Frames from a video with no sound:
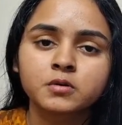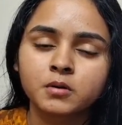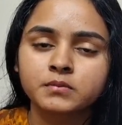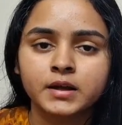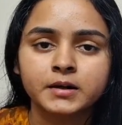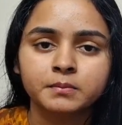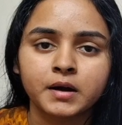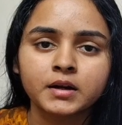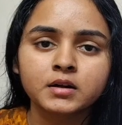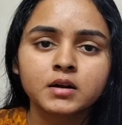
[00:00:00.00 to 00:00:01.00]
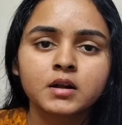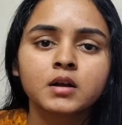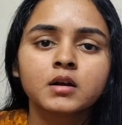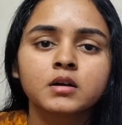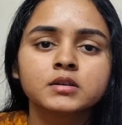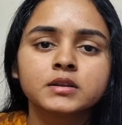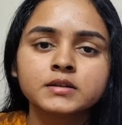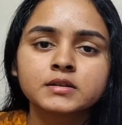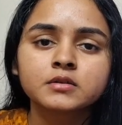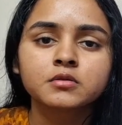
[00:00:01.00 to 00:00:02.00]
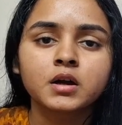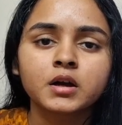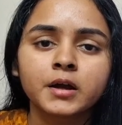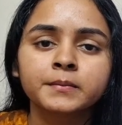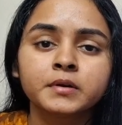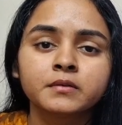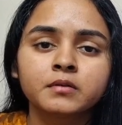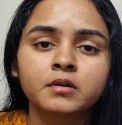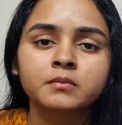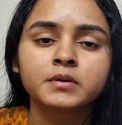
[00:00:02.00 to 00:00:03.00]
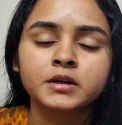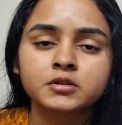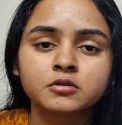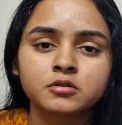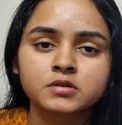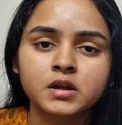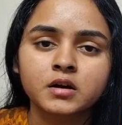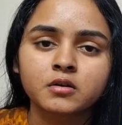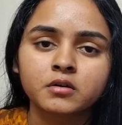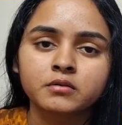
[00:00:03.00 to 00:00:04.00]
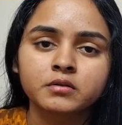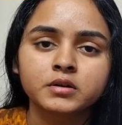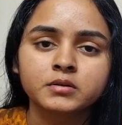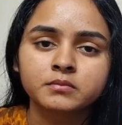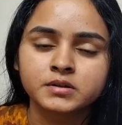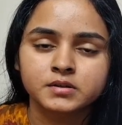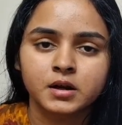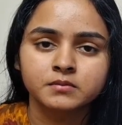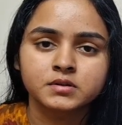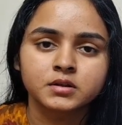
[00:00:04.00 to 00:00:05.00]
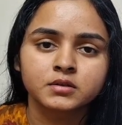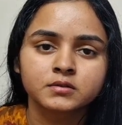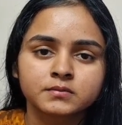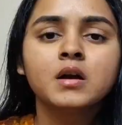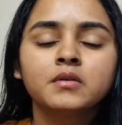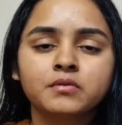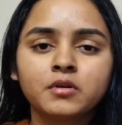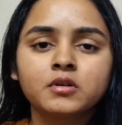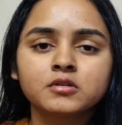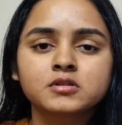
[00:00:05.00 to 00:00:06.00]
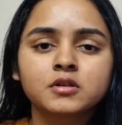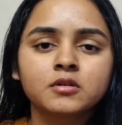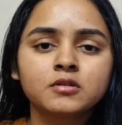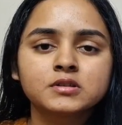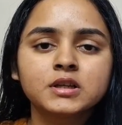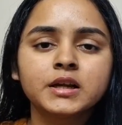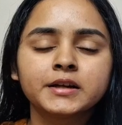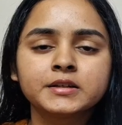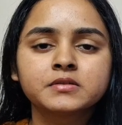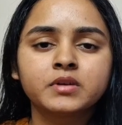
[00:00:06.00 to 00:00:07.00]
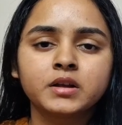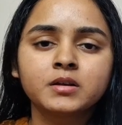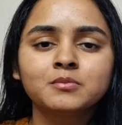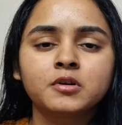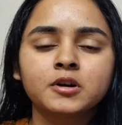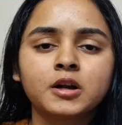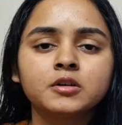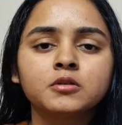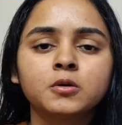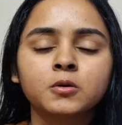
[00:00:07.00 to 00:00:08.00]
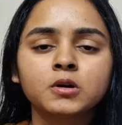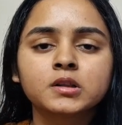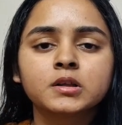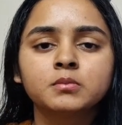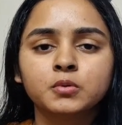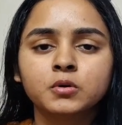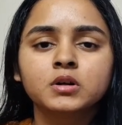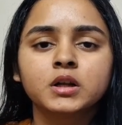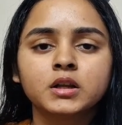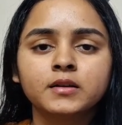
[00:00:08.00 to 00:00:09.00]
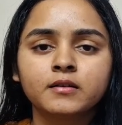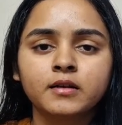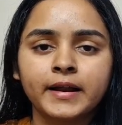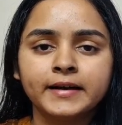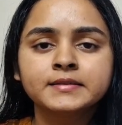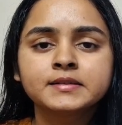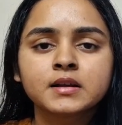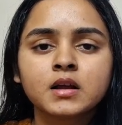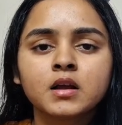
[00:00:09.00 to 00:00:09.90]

from that part. This is why I preferred BD Chaurasia over Visram Singh. For osteology, it is very important to hold the bone in your hands.